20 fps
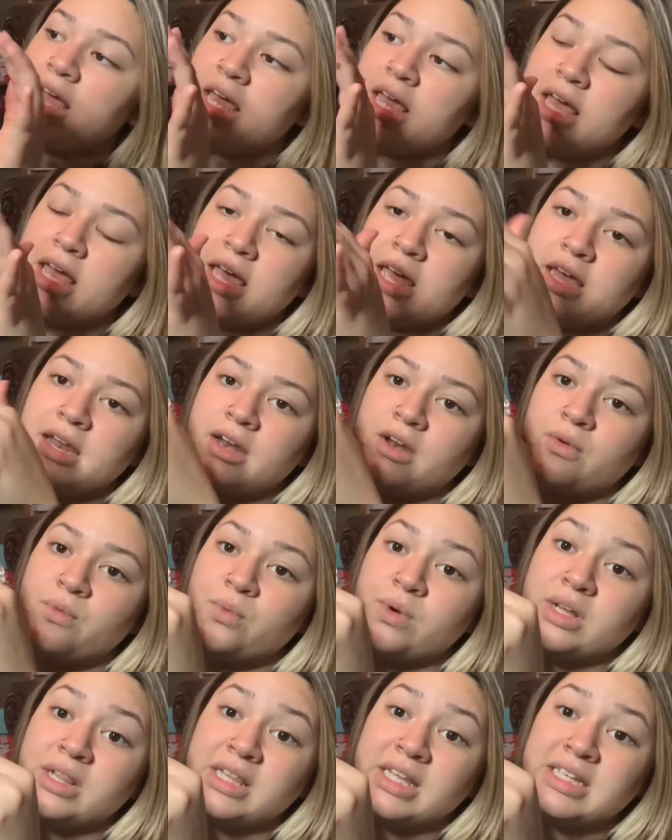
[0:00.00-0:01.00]
and
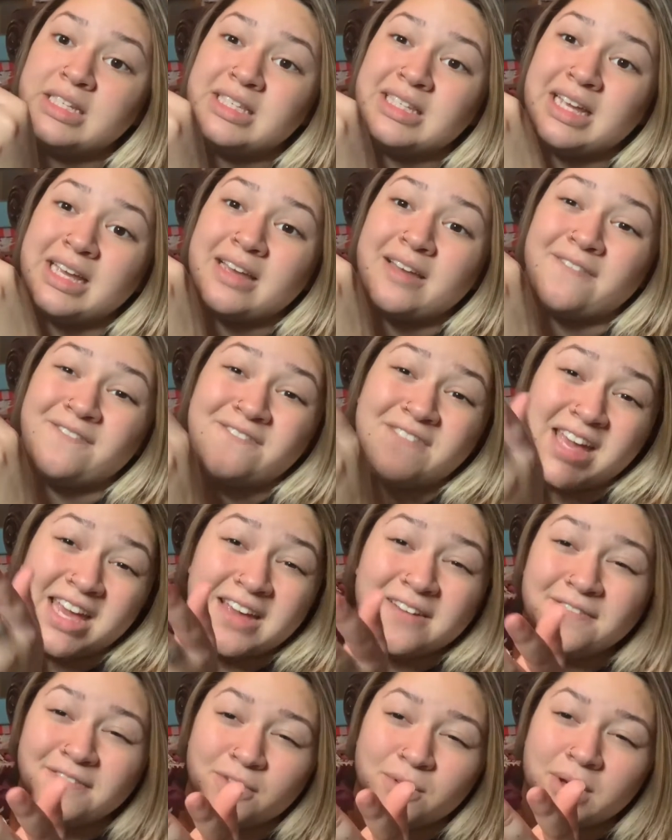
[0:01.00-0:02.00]
realistic fake
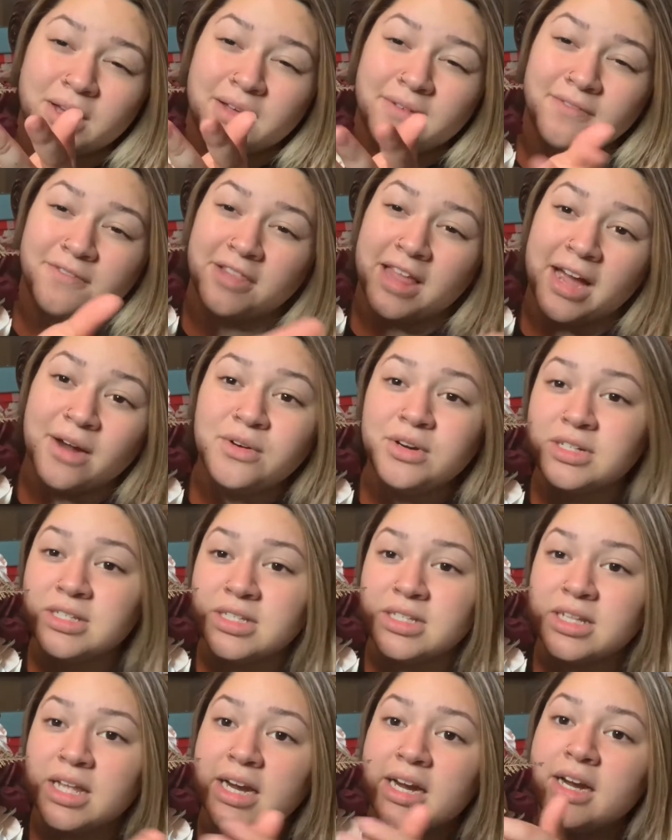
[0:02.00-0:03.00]
flowers
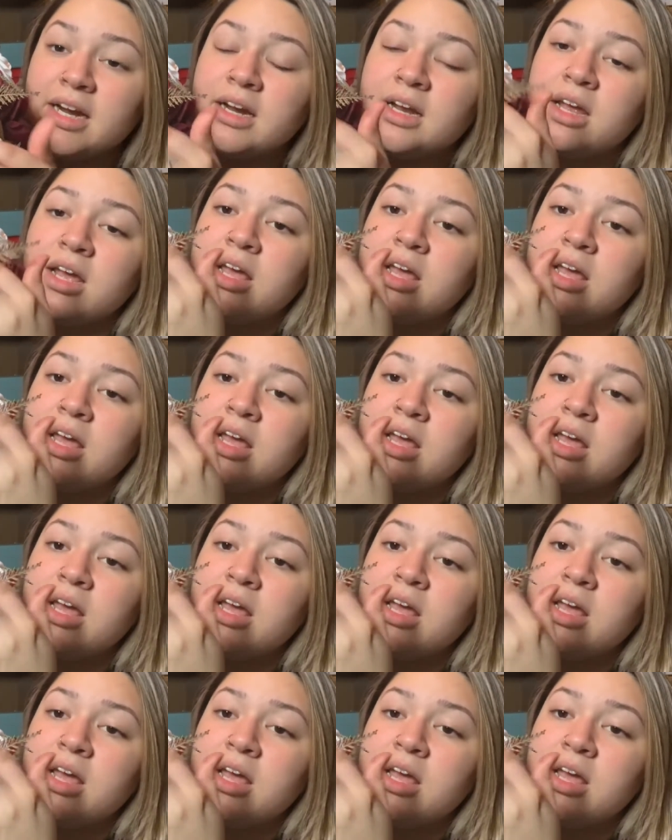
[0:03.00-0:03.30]
in there.